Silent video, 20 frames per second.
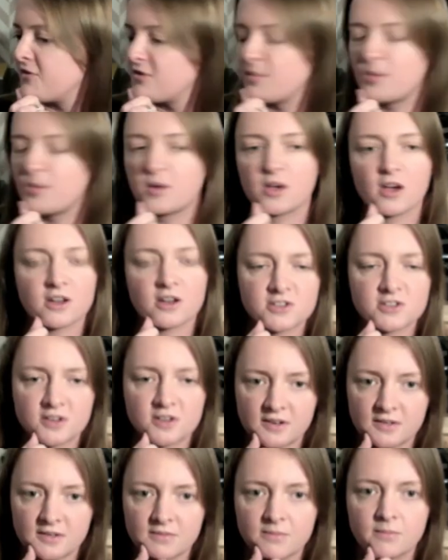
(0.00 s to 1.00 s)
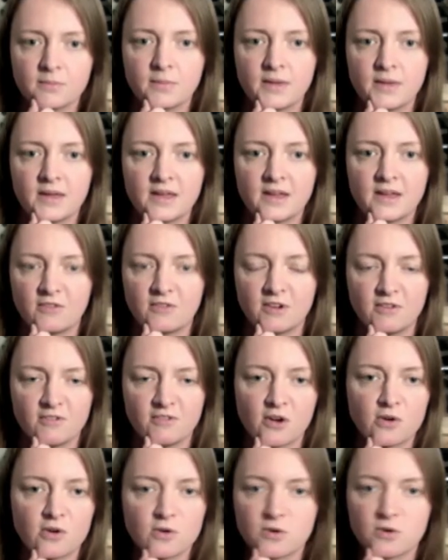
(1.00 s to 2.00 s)
percussion bit, every
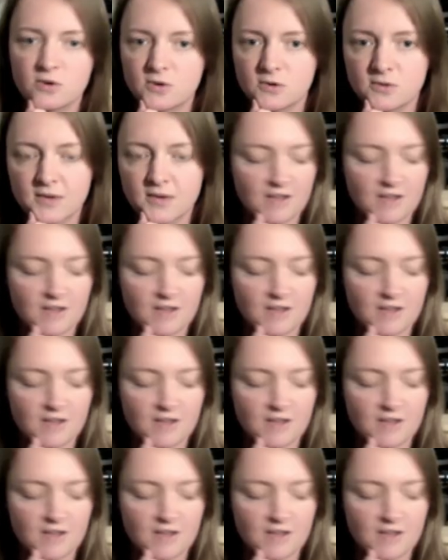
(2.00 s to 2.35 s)
vocal,